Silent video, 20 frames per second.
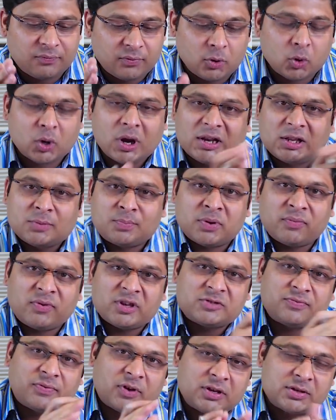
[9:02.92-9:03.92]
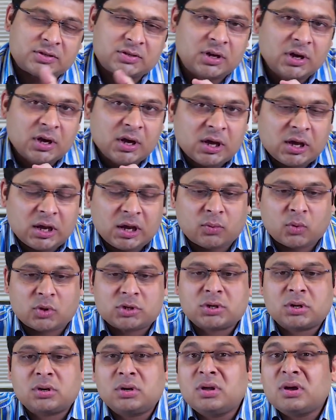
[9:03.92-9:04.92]
If you look at the previous phase, it
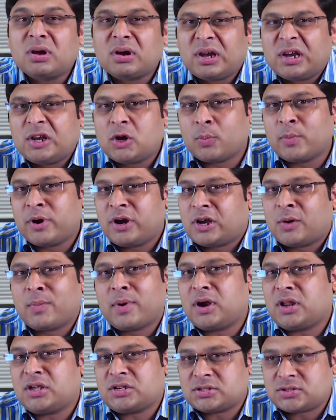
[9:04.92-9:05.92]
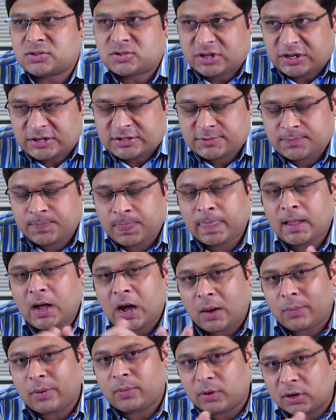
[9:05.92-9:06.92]
was clearly dominated by nation states.
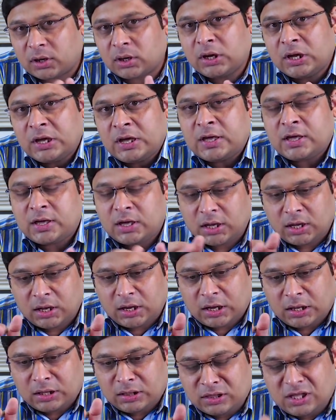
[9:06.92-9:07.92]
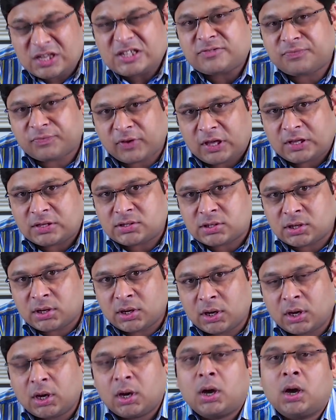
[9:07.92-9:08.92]
However, in this phase,
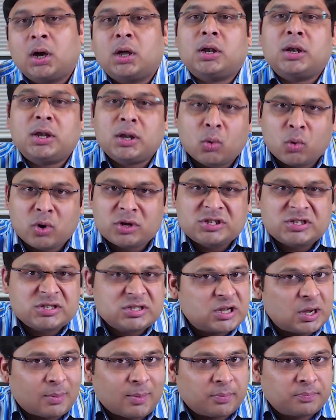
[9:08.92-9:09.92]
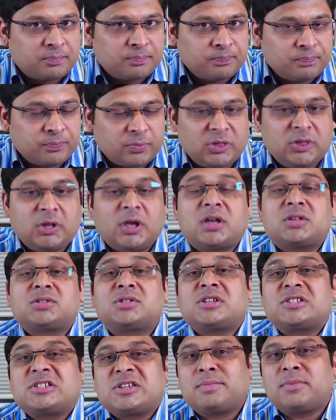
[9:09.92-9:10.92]
new regions come up, a
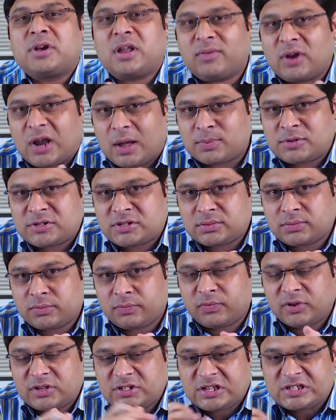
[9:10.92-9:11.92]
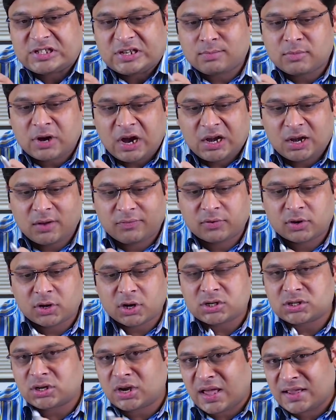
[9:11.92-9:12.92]
system develops. We see some kind of
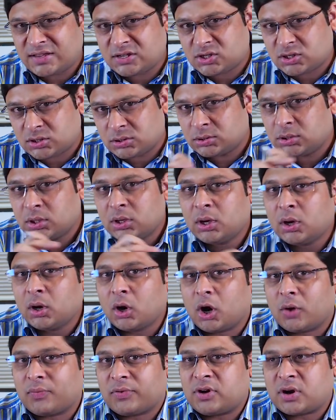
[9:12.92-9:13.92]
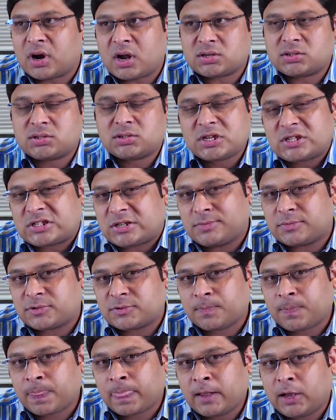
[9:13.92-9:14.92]
crystallization of international
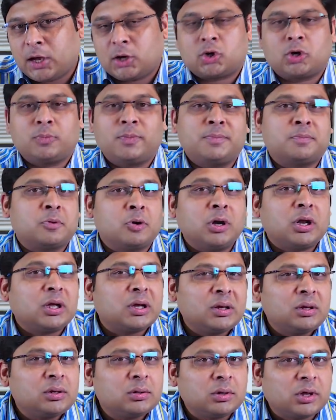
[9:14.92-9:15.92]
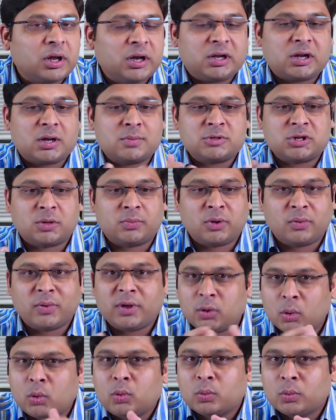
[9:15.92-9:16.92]
systems. It could be political in terms of
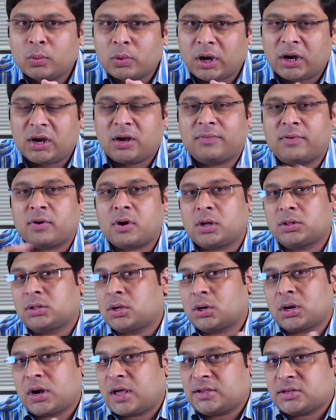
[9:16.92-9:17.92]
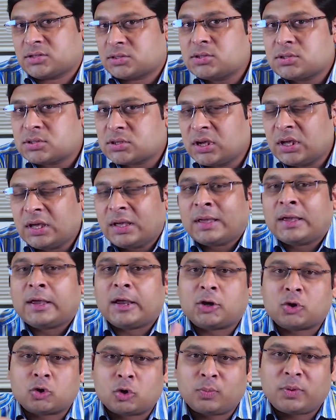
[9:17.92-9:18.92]
UNO and different other organizations.
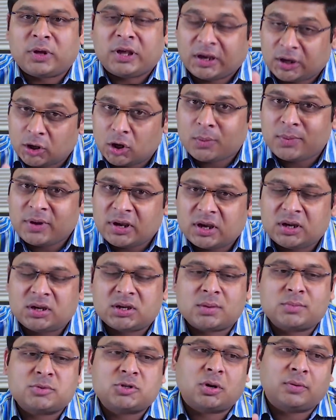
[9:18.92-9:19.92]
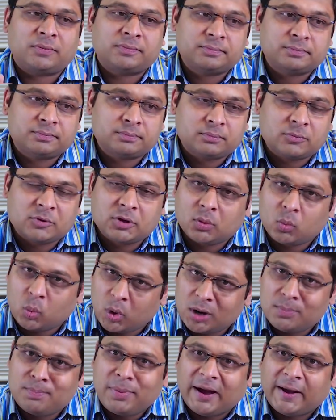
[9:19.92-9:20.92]
It could be economic in terms of
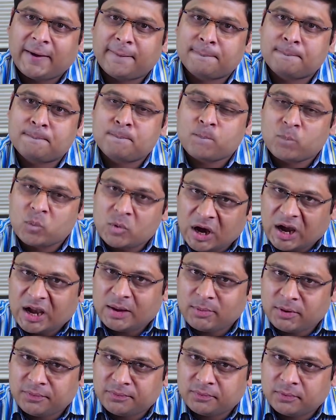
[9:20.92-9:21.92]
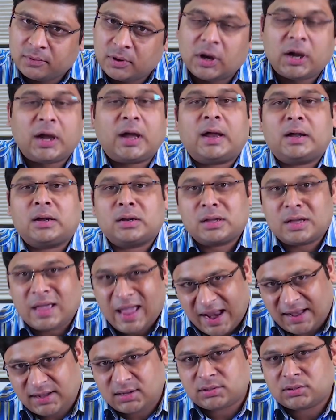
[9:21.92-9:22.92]
World Bank, IMF, and
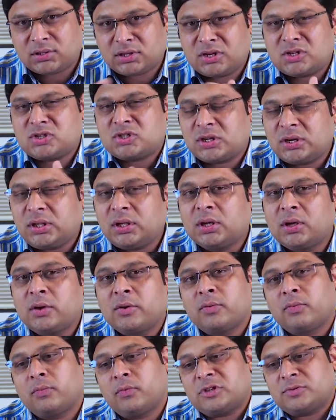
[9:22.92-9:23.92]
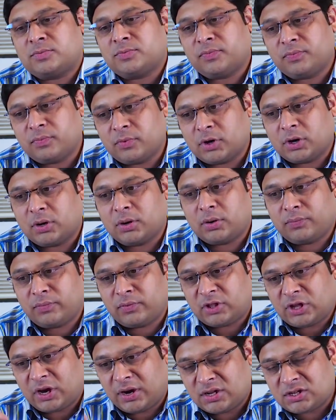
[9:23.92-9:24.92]
GATT initially, which,
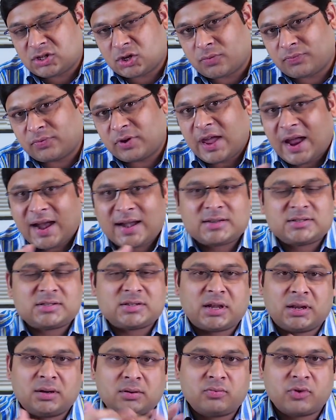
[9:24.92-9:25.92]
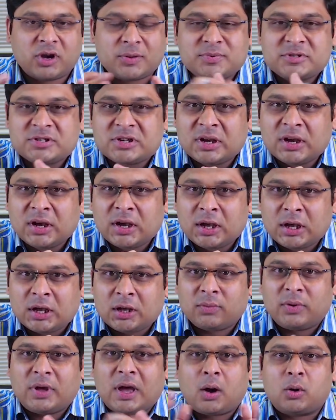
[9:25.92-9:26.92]
with addition of GATTs and TRIPS,
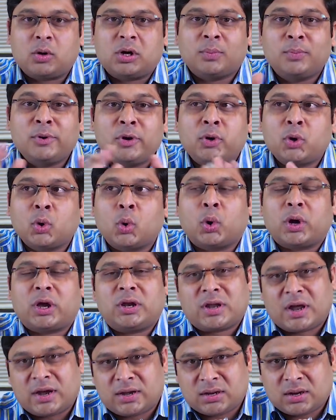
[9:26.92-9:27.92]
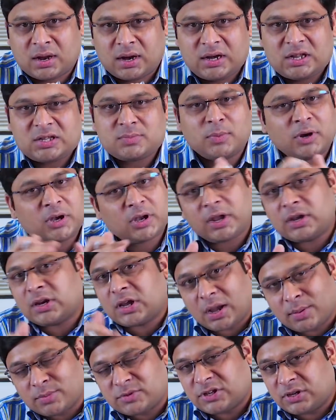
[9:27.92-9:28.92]
we have WTO in 1990s, but
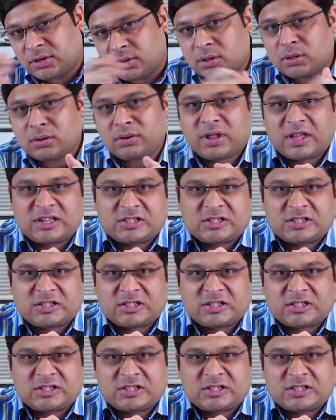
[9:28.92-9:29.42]
it comes in